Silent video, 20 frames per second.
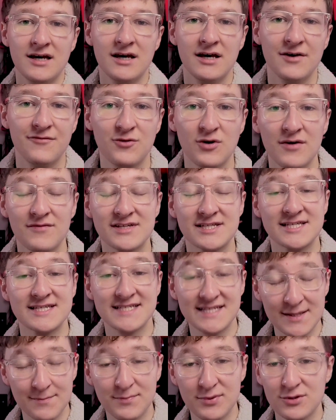If you have a
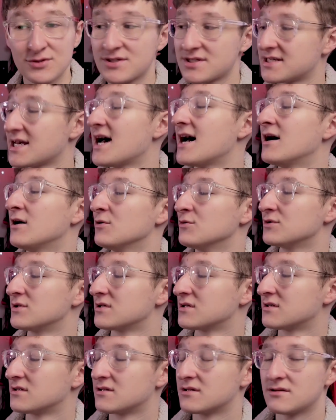simple sound
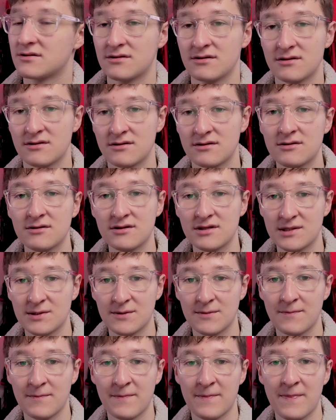
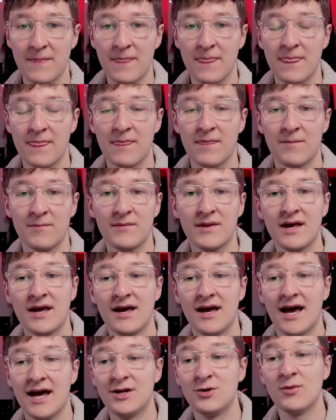and
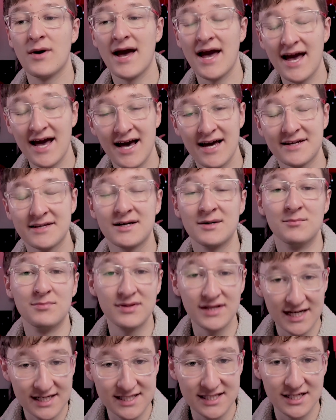you add
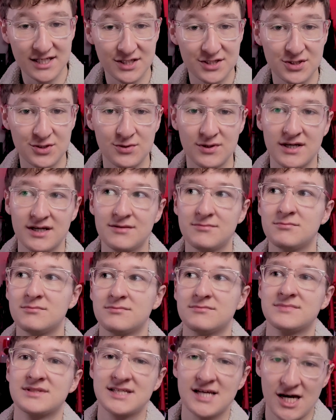complexity to it,
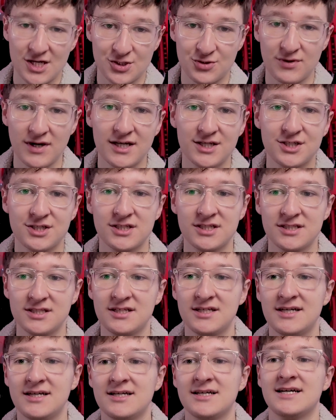saturation,
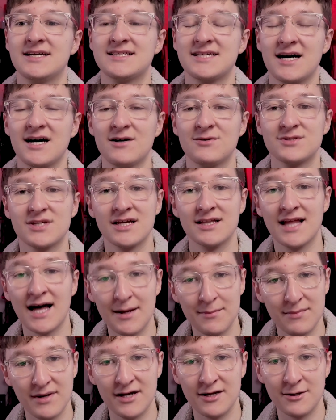it sounds a
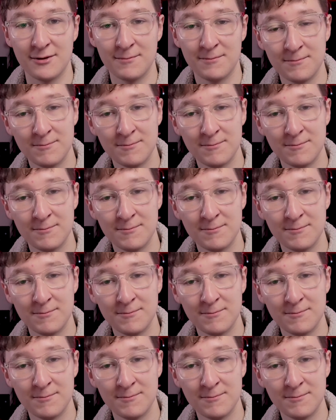lot better.